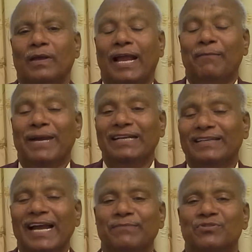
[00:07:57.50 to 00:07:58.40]
And many
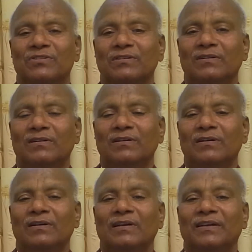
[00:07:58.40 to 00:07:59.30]
times,
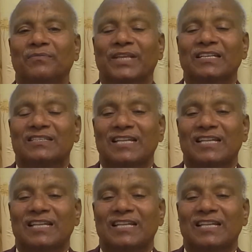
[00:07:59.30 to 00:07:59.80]
there is